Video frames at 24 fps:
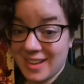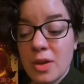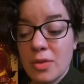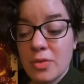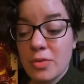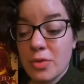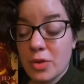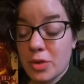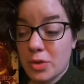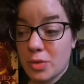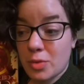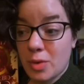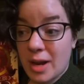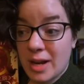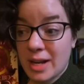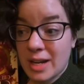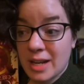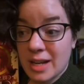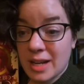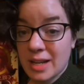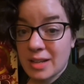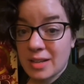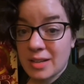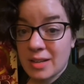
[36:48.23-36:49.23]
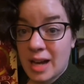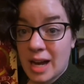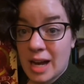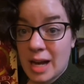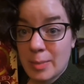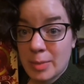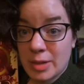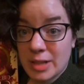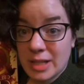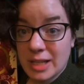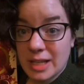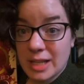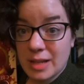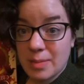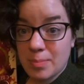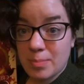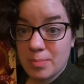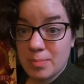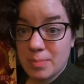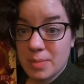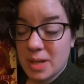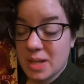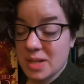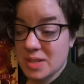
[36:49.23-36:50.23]
for threatening Amelie
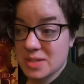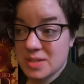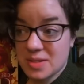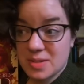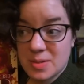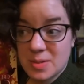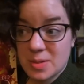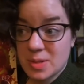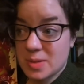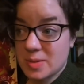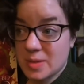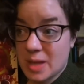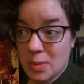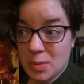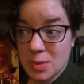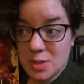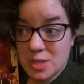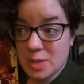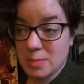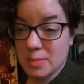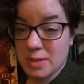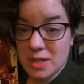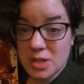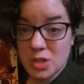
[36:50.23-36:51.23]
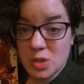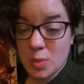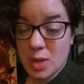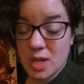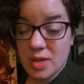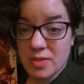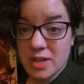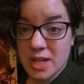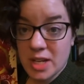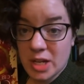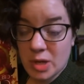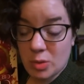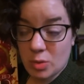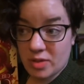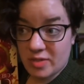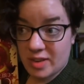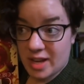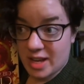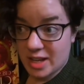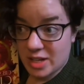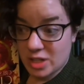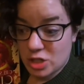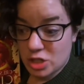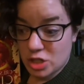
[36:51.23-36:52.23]
because that was Sabine's way of getting
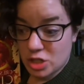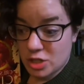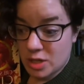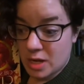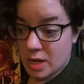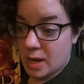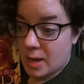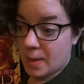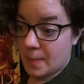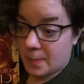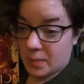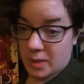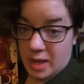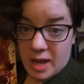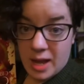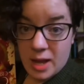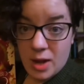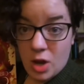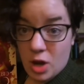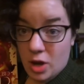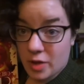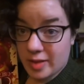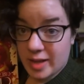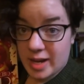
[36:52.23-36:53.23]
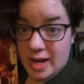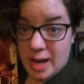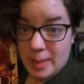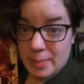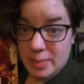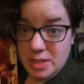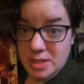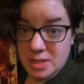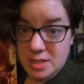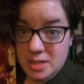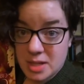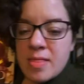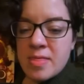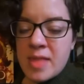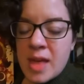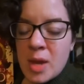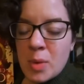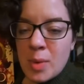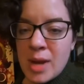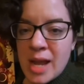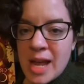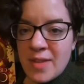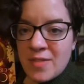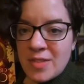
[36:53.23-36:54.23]
revenge. Okay, all that happens. Then
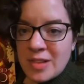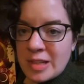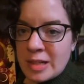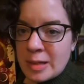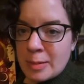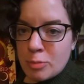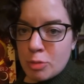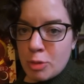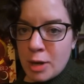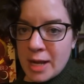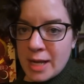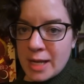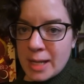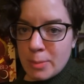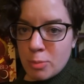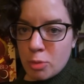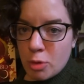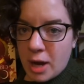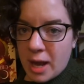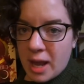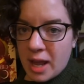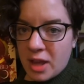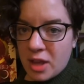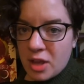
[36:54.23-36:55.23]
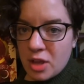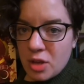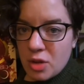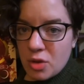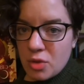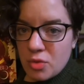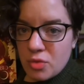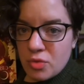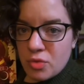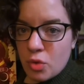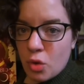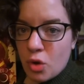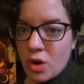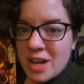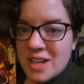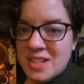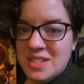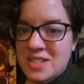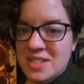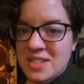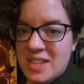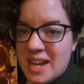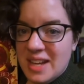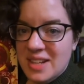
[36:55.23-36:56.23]
we have a little breaky break for a
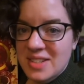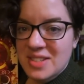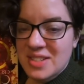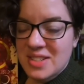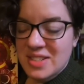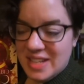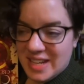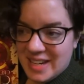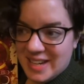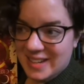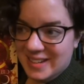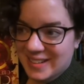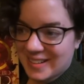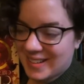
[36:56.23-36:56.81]
sex scene.